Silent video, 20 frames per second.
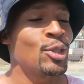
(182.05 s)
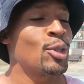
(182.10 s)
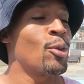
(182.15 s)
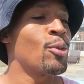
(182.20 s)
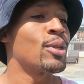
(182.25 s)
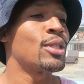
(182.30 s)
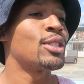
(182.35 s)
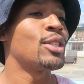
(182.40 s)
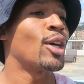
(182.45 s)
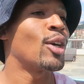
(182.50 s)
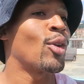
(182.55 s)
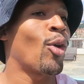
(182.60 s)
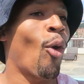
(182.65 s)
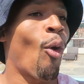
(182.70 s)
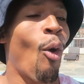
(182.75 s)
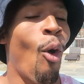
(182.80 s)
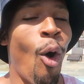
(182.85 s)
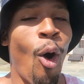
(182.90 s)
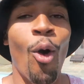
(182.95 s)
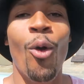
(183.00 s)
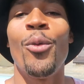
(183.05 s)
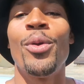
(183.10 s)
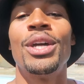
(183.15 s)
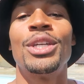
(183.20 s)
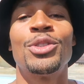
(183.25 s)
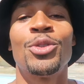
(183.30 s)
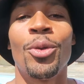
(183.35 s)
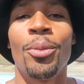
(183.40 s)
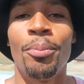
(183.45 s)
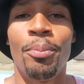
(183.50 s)
so it's not
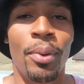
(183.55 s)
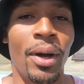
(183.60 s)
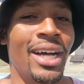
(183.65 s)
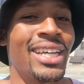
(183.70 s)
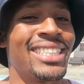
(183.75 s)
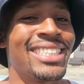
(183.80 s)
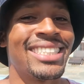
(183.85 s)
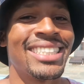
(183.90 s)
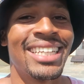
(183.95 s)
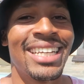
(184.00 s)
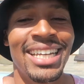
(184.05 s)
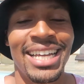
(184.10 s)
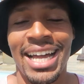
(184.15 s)
always robust